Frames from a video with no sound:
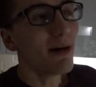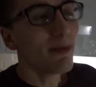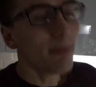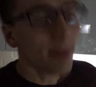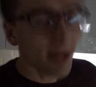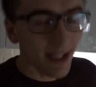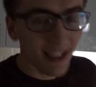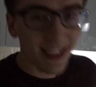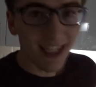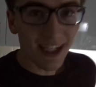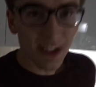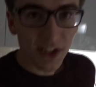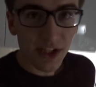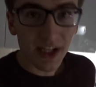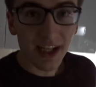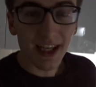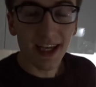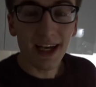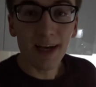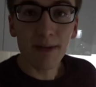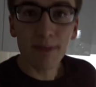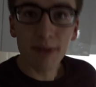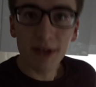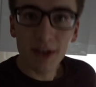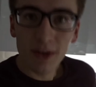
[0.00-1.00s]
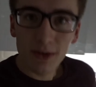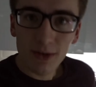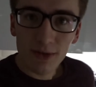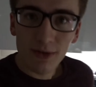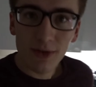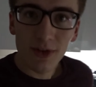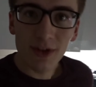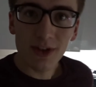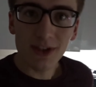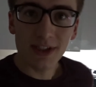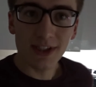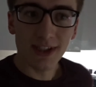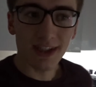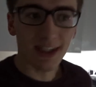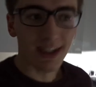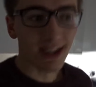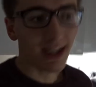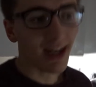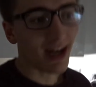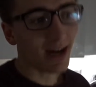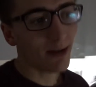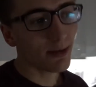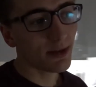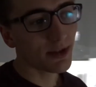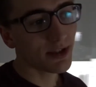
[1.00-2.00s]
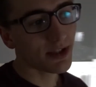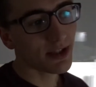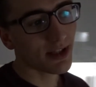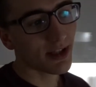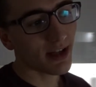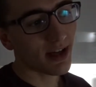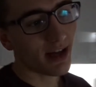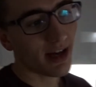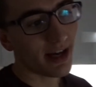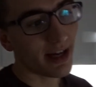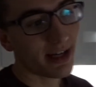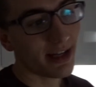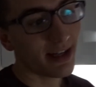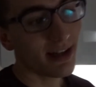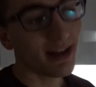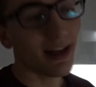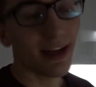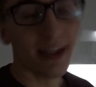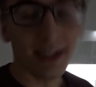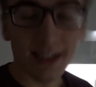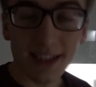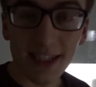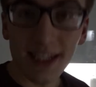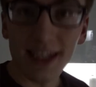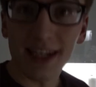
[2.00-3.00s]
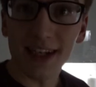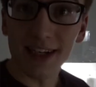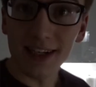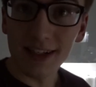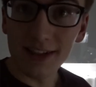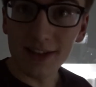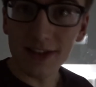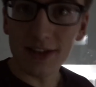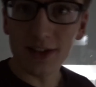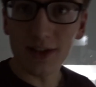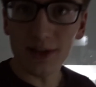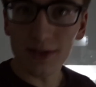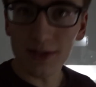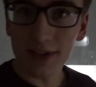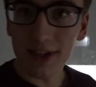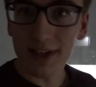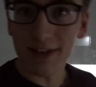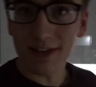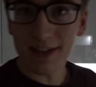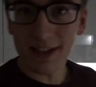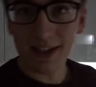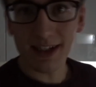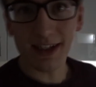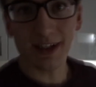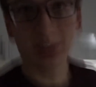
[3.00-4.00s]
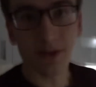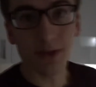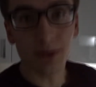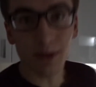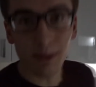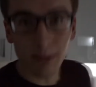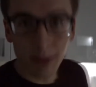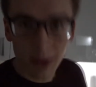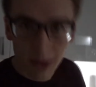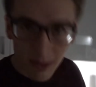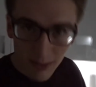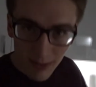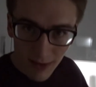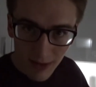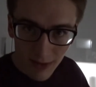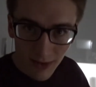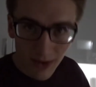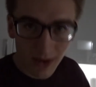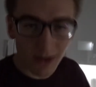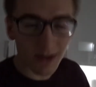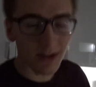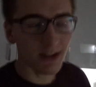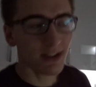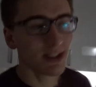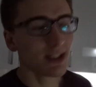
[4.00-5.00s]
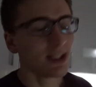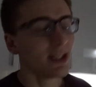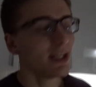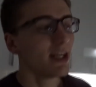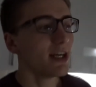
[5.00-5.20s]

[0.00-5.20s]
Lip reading: But essentially, at my university, I need to use their internet to upload my vlogs.